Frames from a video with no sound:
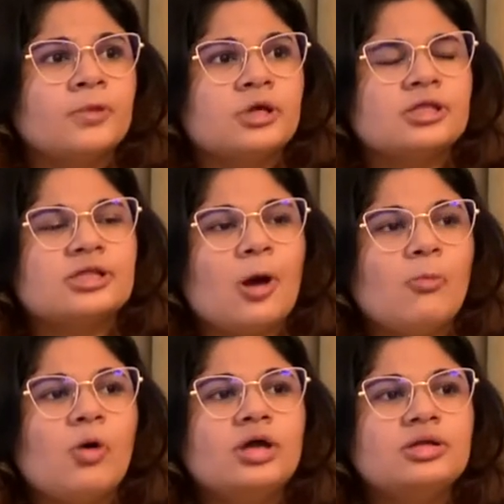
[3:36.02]

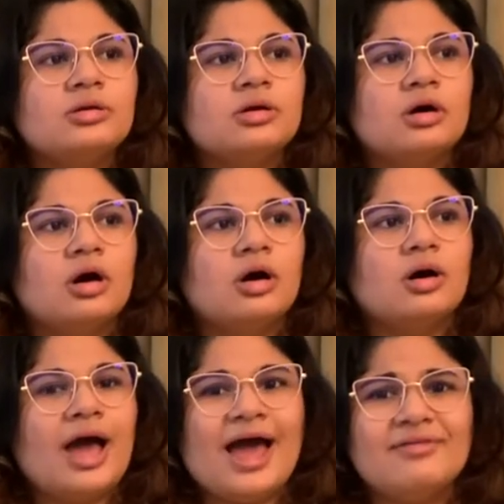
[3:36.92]
Someone
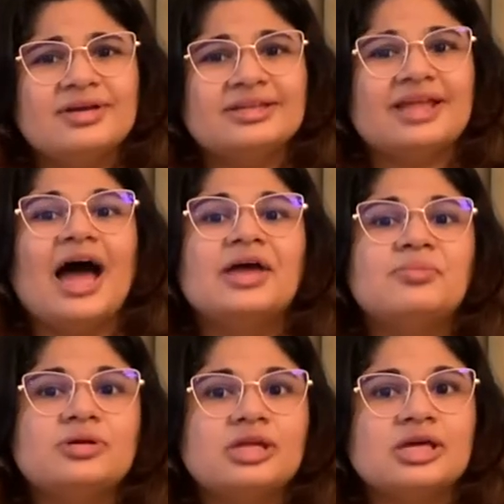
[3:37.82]
having
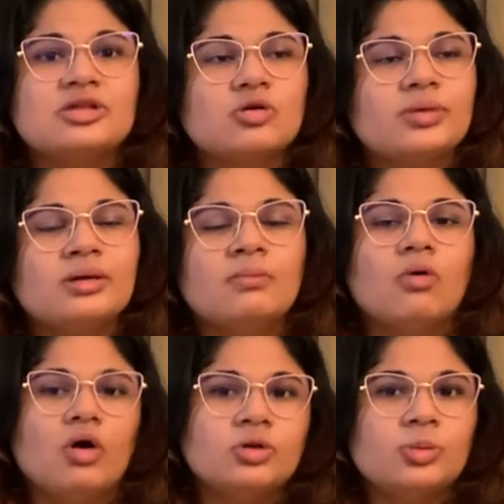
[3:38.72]
diabetes or being
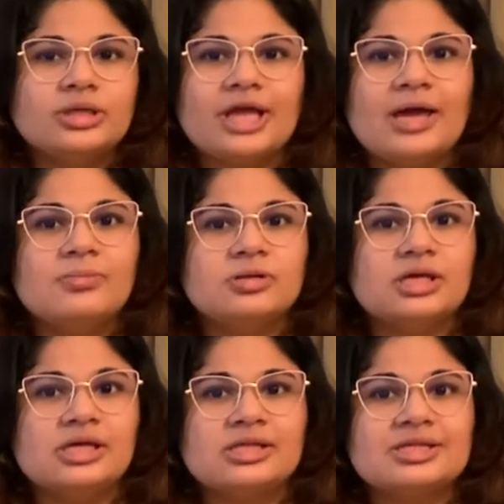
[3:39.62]
born with
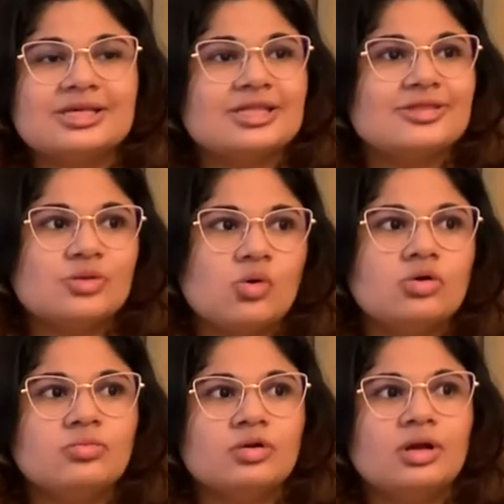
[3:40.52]
diabetes is
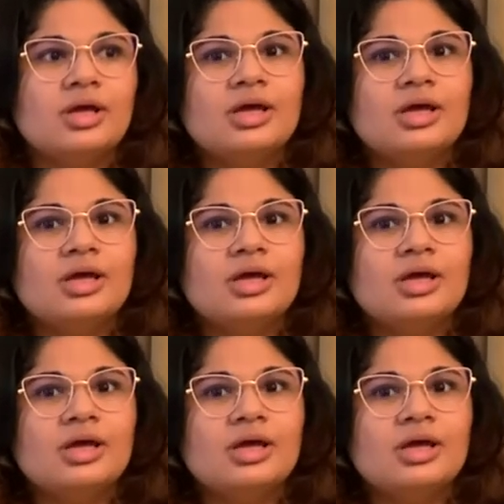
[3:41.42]
normal